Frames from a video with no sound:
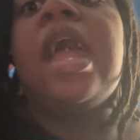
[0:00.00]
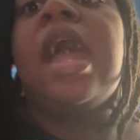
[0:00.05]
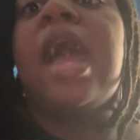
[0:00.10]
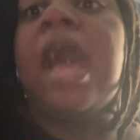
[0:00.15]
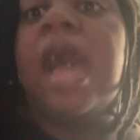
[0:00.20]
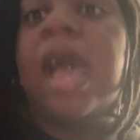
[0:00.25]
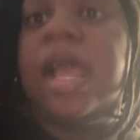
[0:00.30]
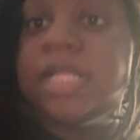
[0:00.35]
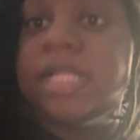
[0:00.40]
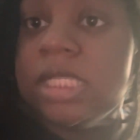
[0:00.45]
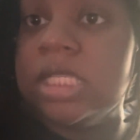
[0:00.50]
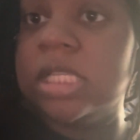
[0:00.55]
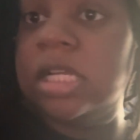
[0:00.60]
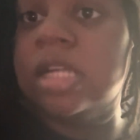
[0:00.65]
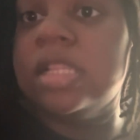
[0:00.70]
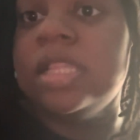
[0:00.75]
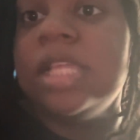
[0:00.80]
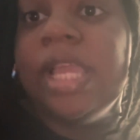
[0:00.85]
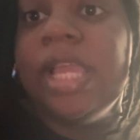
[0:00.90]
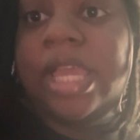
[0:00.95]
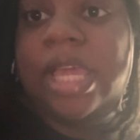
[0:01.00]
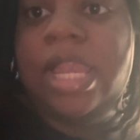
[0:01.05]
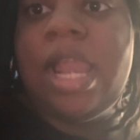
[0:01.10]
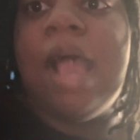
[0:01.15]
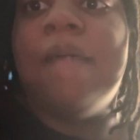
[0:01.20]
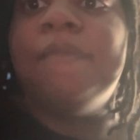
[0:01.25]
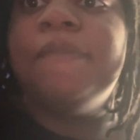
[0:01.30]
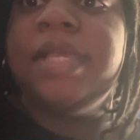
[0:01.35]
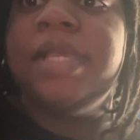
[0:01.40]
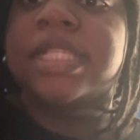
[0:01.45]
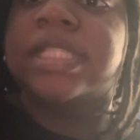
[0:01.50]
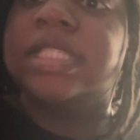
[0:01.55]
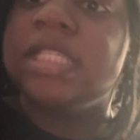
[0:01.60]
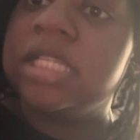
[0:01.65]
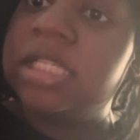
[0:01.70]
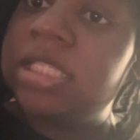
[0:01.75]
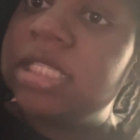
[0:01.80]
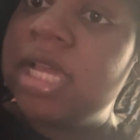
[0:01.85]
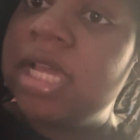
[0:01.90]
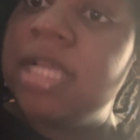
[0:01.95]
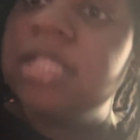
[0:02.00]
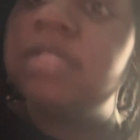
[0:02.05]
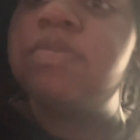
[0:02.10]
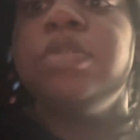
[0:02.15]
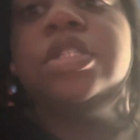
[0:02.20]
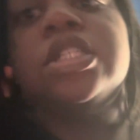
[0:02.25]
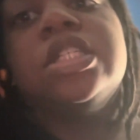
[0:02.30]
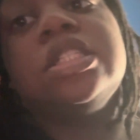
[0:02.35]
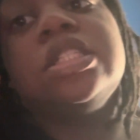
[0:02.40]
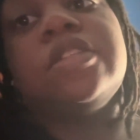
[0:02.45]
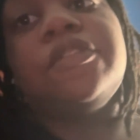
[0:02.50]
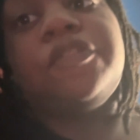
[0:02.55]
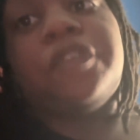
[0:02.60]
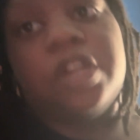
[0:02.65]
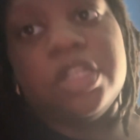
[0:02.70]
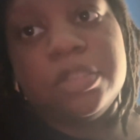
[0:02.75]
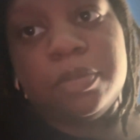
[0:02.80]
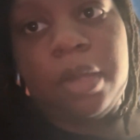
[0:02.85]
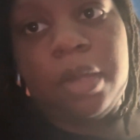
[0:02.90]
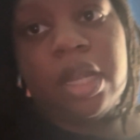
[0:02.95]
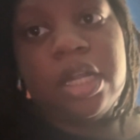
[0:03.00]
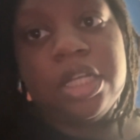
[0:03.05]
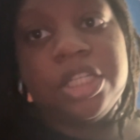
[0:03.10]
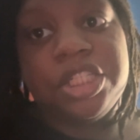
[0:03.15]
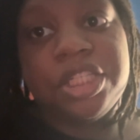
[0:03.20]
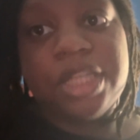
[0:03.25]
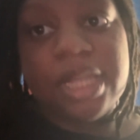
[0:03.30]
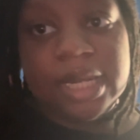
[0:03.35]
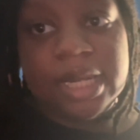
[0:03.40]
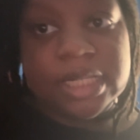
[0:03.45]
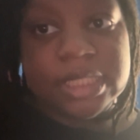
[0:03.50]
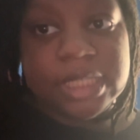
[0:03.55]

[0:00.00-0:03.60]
I took the NIPT test, which is the first part of genetic